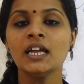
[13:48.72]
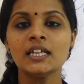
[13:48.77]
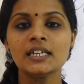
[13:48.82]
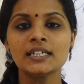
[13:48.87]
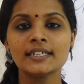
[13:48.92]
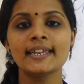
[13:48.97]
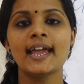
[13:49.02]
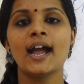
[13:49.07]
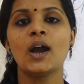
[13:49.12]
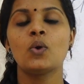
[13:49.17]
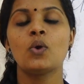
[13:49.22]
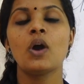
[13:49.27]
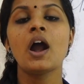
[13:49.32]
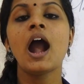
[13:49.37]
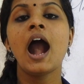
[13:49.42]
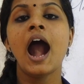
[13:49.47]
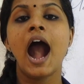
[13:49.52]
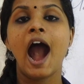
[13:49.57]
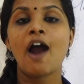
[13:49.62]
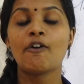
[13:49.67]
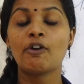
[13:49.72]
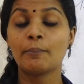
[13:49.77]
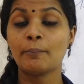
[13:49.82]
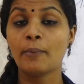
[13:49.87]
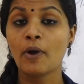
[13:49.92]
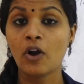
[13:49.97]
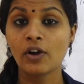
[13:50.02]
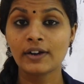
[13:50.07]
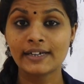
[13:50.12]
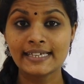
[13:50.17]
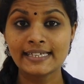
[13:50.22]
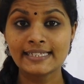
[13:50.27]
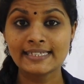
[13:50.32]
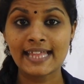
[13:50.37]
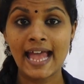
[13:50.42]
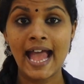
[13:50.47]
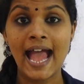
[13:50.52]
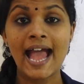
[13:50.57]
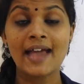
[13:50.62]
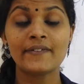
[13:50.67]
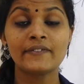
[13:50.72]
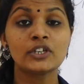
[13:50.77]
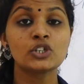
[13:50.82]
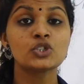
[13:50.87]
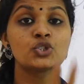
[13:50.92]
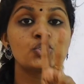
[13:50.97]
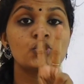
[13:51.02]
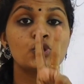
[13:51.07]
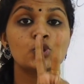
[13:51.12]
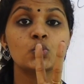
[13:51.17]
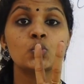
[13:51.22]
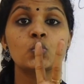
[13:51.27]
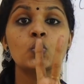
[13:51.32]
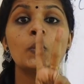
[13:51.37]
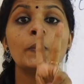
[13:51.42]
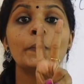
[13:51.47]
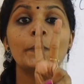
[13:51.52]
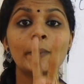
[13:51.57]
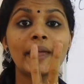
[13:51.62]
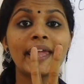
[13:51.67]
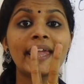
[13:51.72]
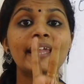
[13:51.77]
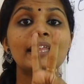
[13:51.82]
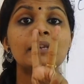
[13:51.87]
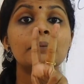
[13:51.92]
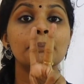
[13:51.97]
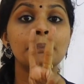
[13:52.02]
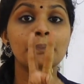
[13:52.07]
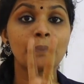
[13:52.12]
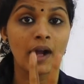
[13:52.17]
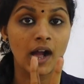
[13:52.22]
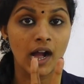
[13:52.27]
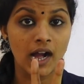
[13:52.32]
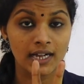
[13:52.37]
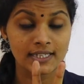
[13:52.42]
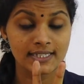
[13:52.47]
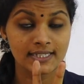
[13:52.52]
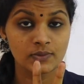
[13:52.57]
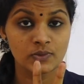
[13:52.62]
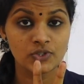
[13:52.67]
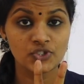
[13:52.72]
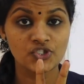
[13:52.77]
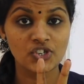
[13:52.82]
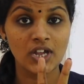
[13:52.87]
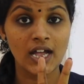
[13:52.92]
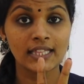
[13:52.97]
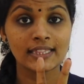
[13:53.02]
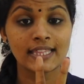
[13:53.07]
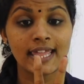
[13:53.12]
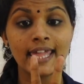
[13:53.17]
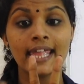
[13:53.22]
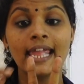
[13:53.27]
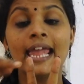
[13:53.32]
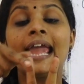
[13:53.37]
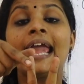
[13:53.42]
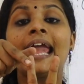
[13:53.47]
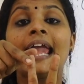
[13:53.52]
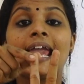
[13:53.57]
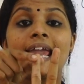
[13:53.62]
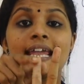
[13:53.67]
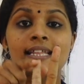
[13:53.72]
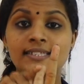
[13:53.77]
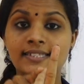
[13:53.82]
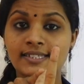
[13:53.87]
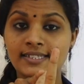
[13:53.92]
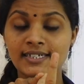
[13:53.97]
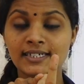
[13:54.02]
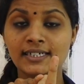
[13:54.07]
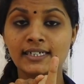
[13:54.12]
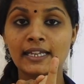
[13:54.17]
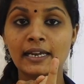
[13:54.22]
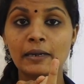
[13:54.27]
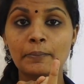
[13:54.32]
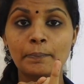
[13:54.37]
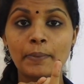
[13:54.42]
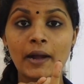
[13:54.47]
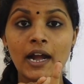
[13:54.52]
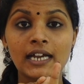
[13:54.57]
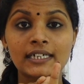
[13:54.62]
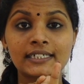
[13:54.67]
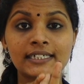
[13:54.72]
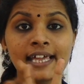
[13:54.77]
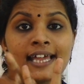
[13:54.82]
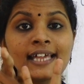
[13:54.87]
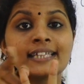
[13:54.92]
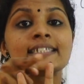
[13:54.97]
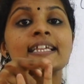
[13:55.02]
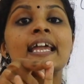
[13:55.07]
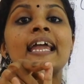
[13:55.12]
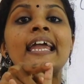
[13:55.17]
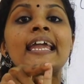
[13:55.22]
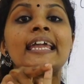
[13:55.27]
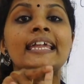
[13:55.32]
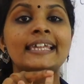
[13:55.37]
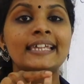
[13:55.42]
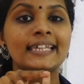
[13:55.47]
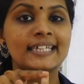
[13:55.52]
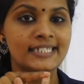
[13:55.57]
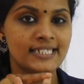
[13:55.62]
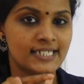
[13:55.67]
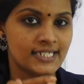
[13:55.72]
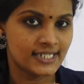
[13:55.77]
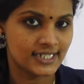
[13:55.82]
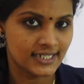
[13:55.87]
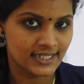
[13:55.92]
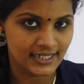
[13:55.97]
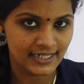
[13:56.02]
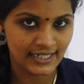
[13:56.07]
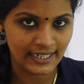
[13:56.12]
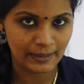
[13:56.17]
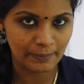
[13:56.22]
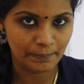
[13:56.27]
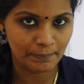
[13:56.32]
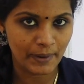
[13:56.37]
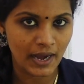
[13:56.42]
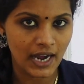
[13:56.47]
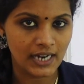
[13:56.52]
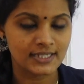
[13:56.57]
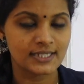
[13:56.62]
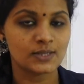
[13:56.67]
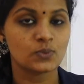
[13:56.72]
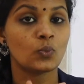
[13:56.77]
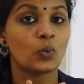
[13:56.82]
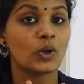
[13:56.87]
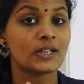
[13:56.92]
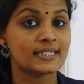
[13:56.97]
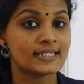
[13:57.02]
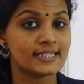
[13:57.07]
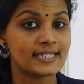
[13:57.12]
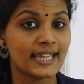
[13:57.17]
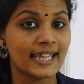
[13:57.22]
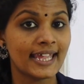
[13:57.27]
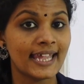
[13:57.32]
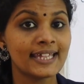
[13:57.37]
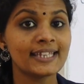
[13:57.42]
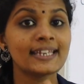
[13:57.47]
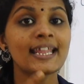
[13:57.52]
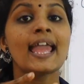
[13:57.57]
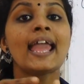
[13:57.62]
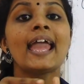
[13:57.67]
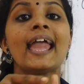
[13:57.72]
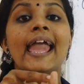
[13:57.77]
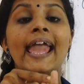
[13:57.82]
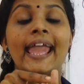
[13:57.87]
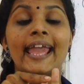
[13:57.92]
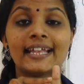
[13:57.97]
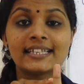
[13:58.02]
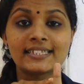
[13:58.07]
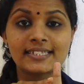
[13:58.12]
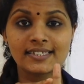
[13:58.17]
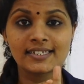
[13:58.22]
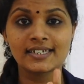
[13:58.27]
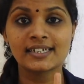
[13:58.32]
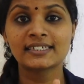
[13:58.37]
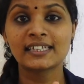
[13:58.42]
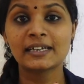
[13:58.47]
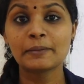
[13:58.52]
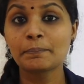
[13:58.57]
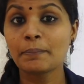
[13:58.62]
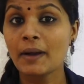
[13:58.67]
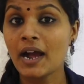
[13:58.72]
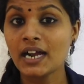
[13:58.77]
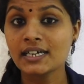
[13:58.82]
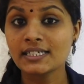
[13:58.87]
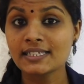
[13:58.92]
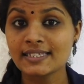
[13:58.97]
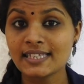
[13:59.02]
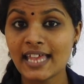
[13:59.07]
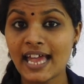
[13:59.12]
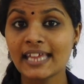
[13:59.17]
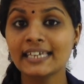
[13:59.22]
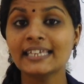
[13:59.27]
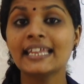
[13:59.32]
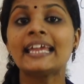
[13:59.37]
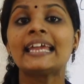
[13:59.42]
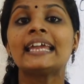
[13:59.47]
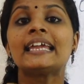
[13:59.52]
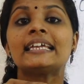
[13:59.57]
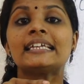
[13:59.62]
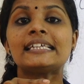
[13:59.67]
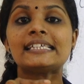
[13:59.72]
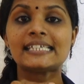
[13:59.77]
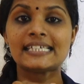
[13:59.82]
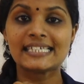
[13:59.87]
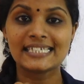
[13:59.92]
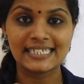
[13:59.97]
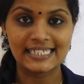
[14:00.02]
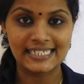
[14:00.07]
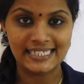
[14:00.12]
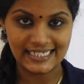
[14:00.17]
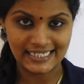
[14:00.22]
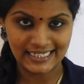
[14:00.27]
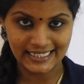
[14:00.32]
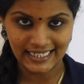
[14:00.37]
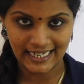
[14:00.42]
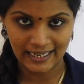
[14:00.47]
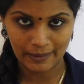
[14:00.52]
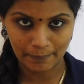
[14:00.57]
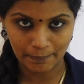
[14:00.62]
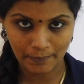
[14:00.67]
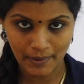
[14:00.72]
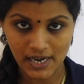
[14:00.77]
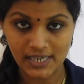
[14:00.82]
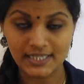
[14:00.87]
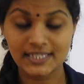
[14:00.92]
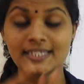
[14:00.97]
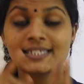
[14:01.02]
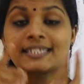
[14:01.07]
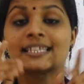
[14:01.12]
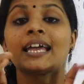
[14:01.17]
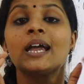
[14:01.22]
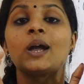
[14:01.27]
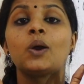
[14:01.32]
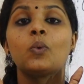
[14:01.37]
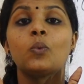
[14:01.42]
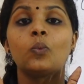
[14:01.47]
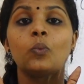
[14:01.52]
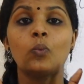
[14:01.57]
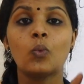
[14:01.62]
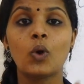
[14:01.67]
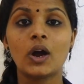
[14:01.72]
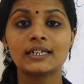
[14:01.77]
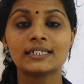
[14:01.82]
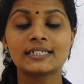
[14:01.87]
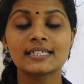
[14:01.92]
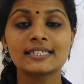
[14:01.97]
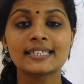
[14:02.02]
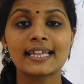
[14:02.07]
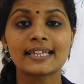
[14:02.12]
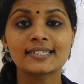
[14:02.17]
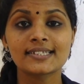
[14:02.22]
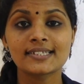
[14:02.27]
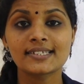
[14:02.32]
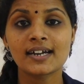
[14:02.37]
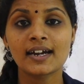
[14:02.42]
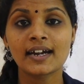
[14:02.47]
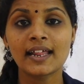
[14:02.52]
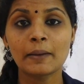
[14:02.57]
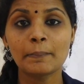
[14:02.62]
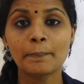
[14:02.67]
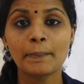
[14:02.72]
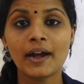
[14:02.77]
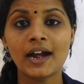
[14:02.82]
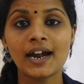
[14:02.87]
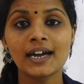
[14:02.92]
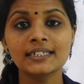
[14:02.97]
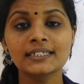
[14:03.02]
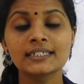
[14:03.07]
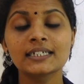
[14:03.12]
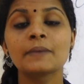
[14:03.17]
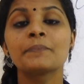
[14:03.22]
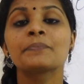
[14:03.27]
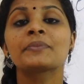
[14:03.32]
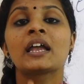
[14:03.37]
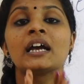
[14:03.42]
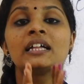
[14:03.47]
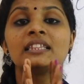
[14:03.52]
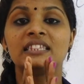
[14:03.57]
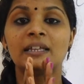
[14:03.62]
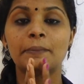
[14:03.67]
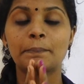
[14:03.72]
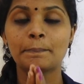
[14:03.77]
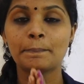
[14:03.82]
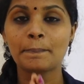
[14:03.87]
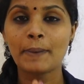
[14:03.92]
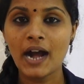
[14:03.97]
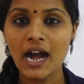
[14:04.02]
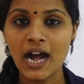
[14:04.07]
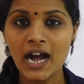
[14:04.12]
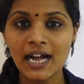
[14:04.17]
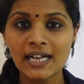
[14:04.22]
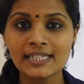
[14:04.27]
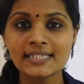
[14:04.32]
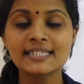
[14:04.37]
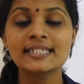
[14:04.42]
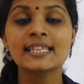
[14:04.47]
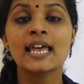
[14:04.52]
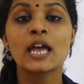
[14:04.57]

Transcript: Now, our body is having two main parts, which are the external part and internal parts. Once again, external parts and internal parts. What is external part? The parts